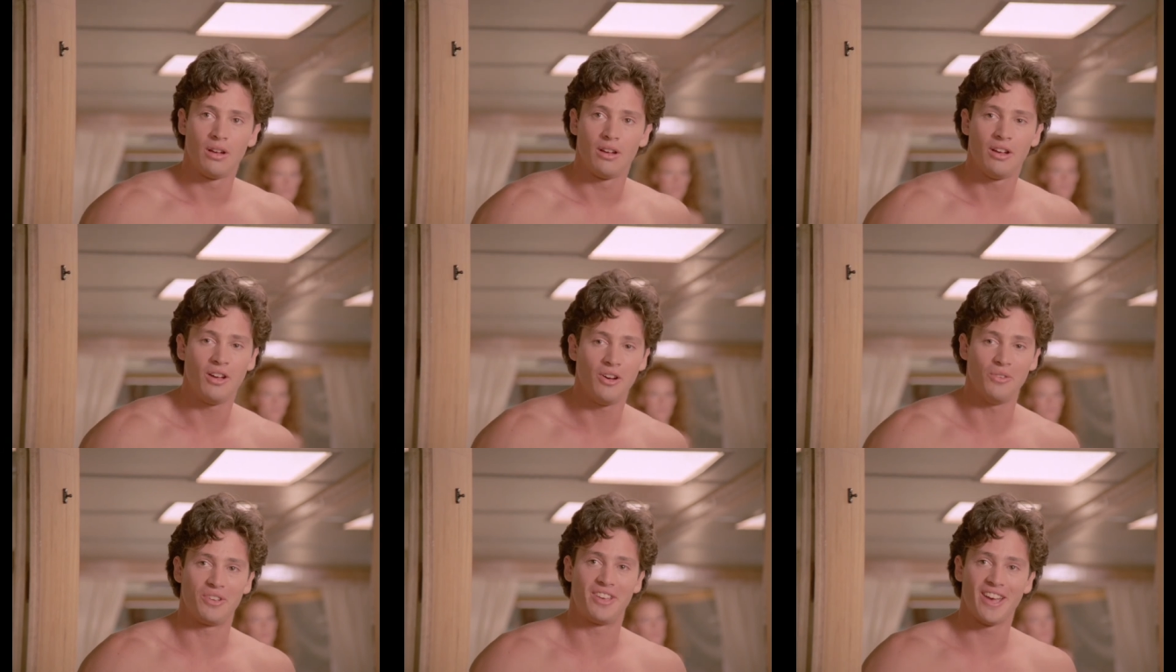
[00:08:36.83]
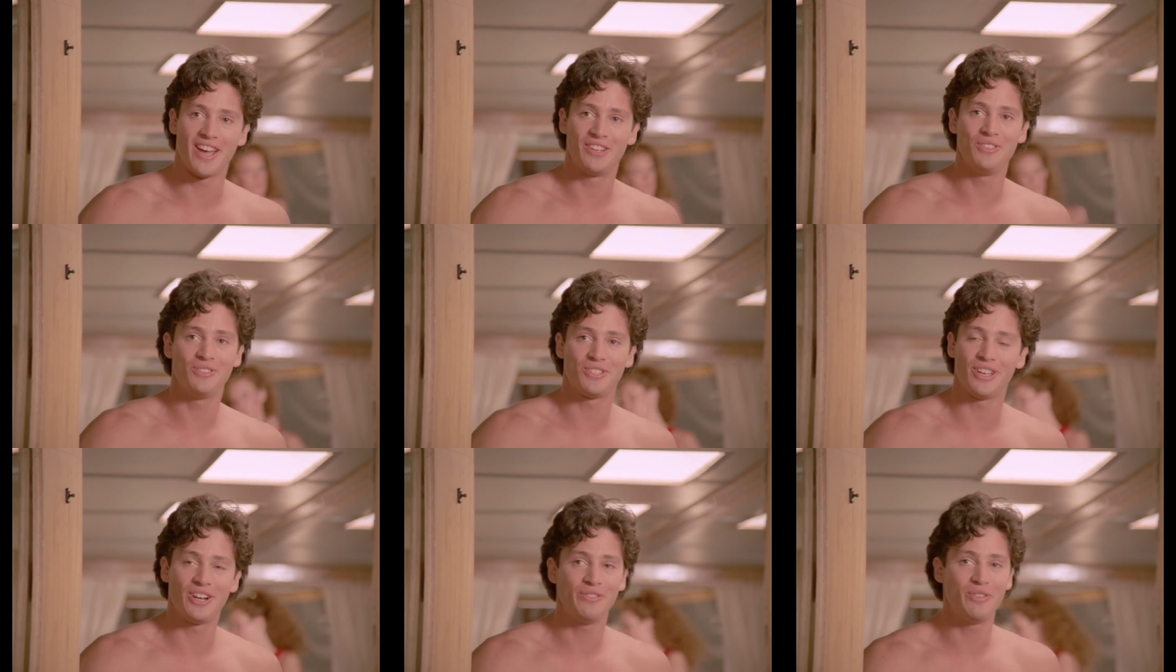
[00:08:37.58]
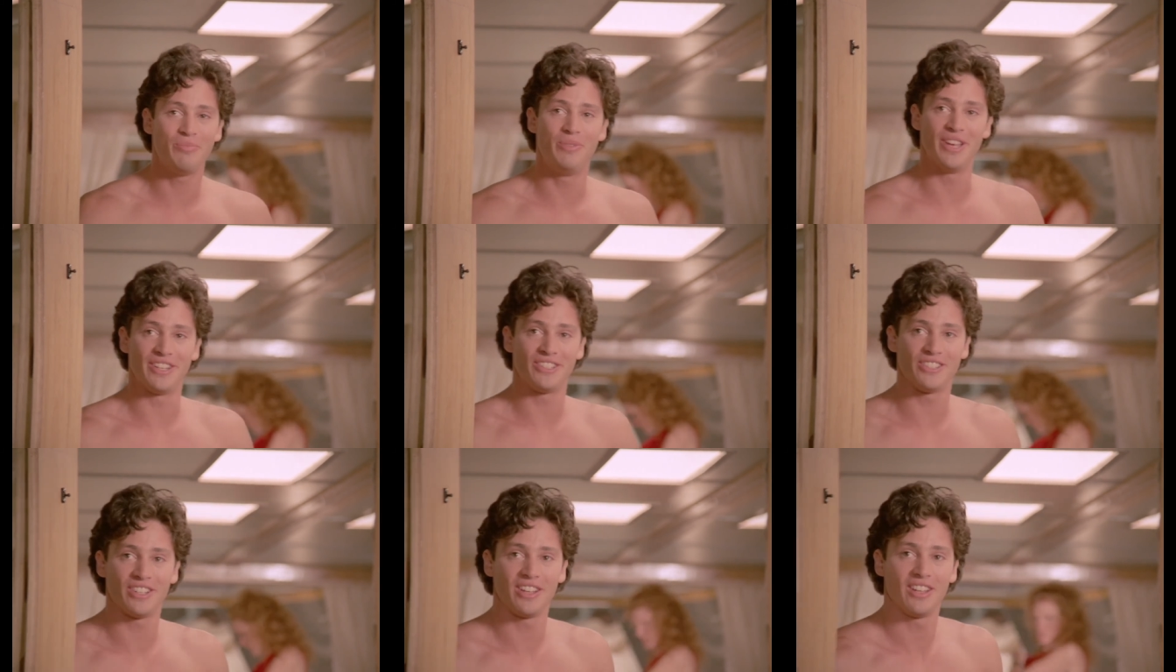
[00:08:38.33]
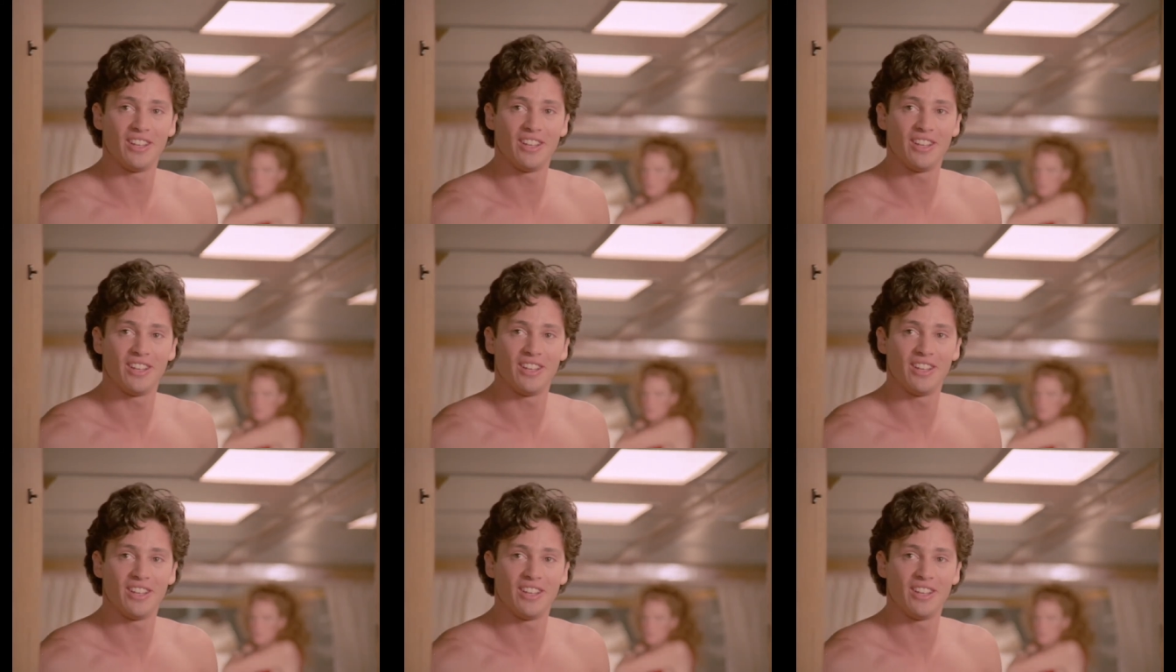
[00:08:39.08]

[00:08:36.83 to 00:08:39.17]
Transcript: Oh God, you son of a bitch.